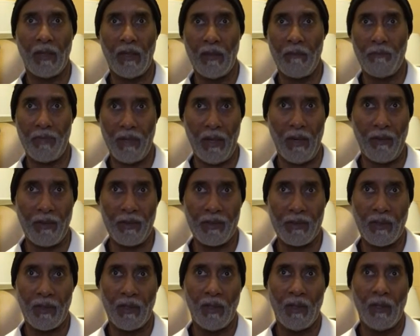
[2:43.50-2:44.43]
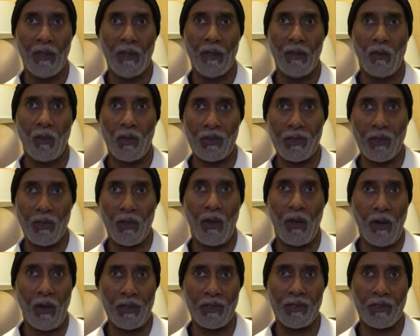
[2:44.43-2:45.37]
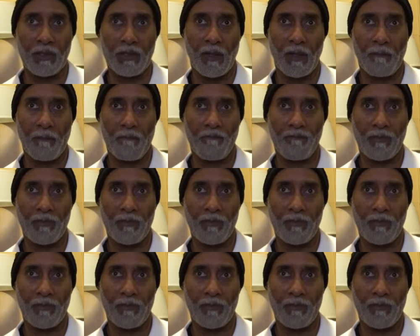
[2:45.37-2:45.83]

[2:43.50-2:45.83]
in Paris was lost.